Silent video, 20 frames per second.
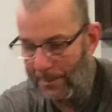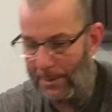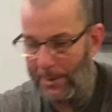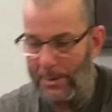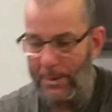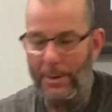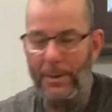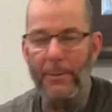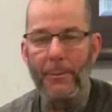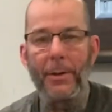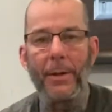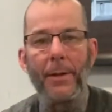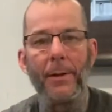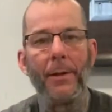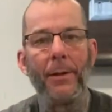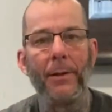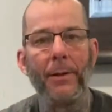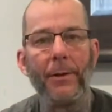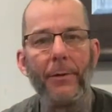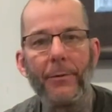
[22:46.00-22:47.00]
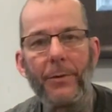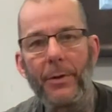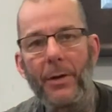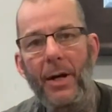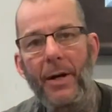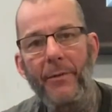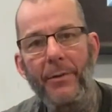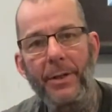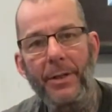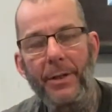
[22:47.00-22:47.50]
Anyway, if you
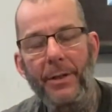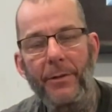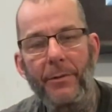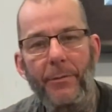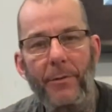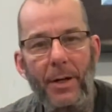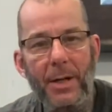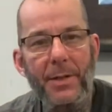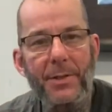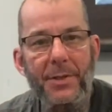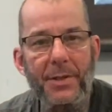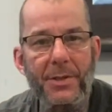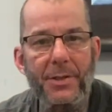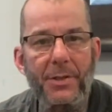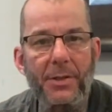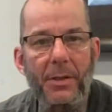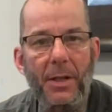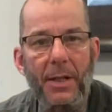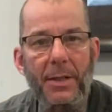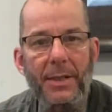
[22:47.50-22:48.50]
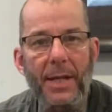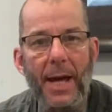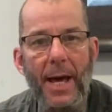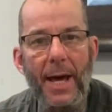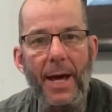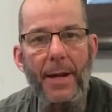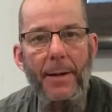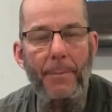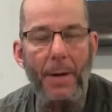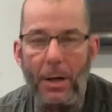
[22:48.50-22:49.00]
have any advice that you'd like to
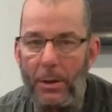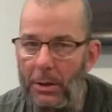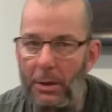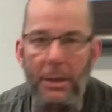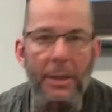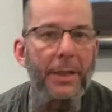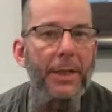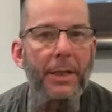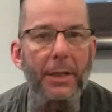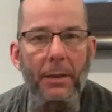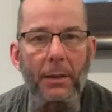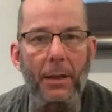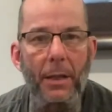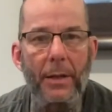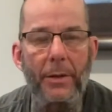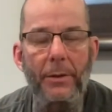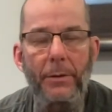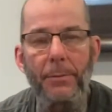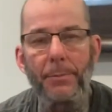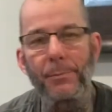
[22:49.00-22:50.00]
add about cleaning leather,